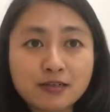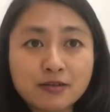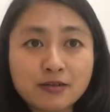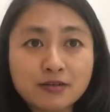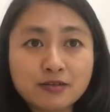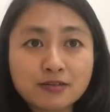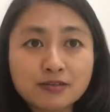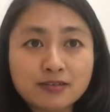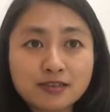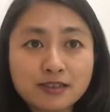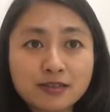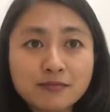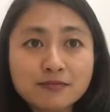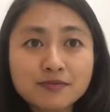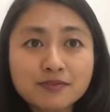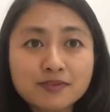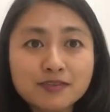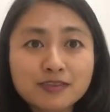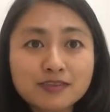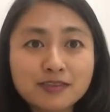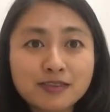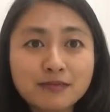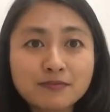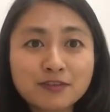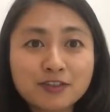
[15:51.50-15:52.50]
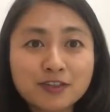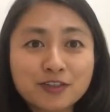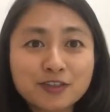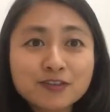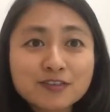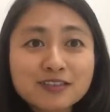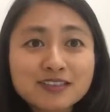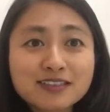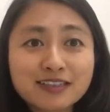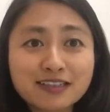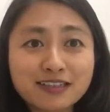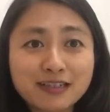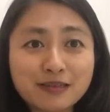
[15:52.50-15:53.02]
some
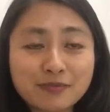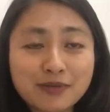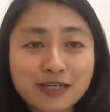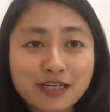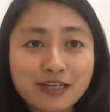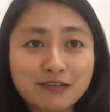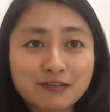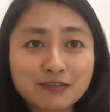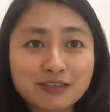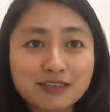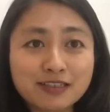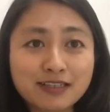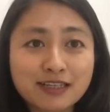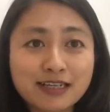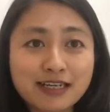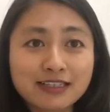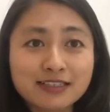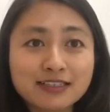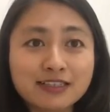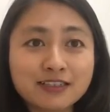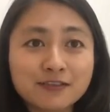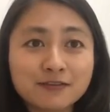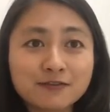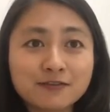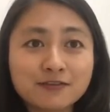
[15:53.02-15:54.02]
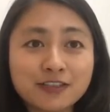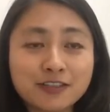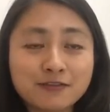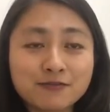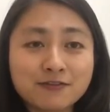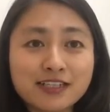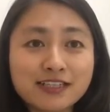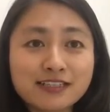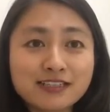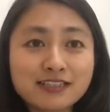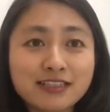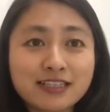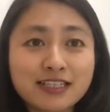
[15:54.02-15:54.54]
good thing about getting
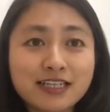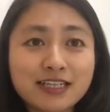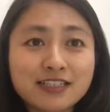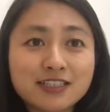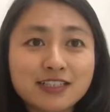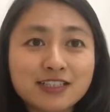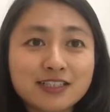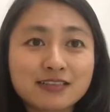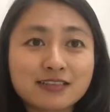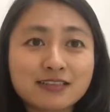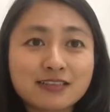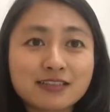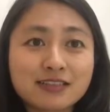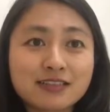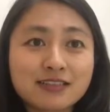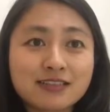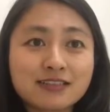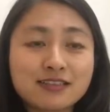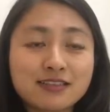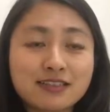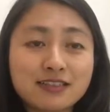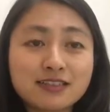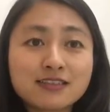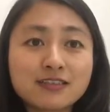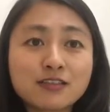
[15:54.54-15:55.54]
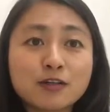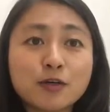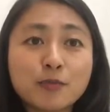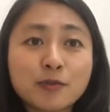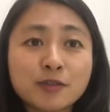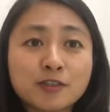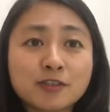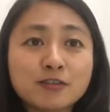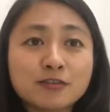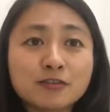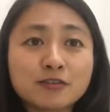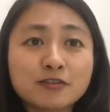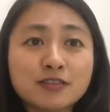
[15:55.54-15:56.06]
investigation is it's an
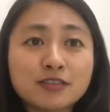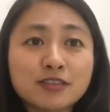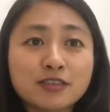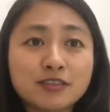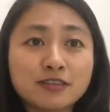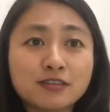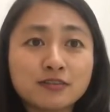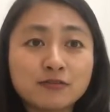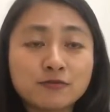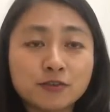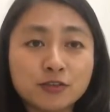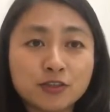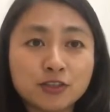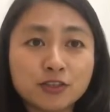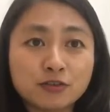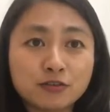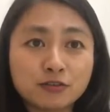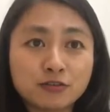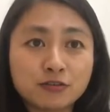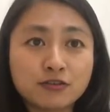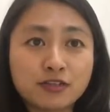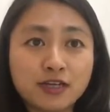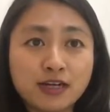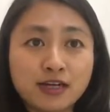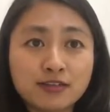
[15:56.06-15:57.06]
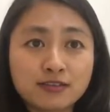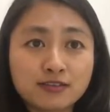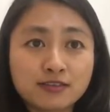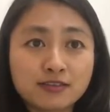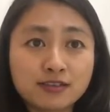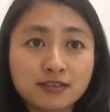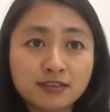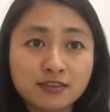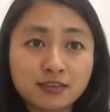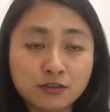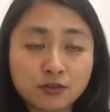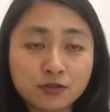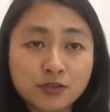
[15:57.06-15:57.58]
opportunity for you to ask
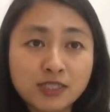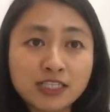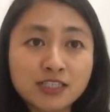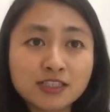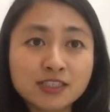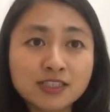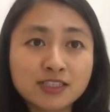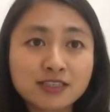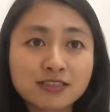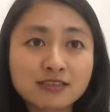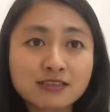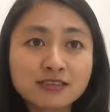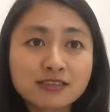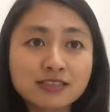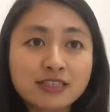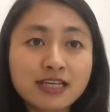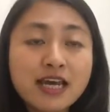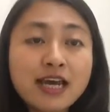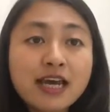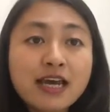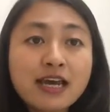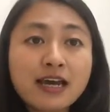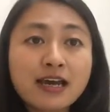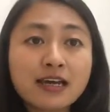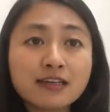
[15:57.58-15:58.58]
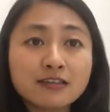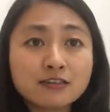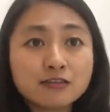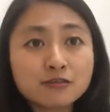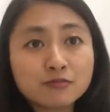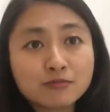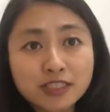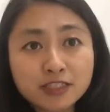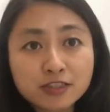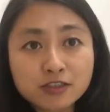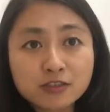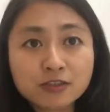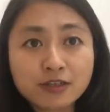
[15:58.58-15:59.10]
certain questions and to
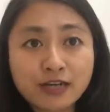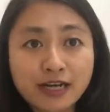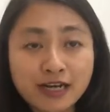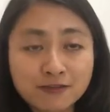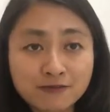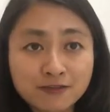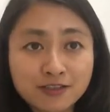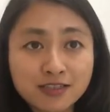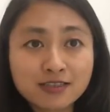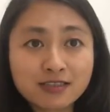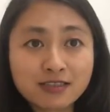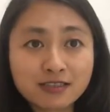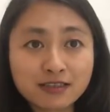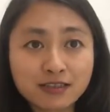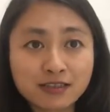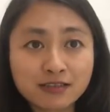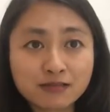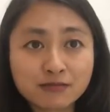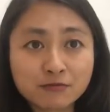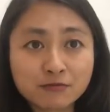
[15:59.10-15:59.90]
make sure everything is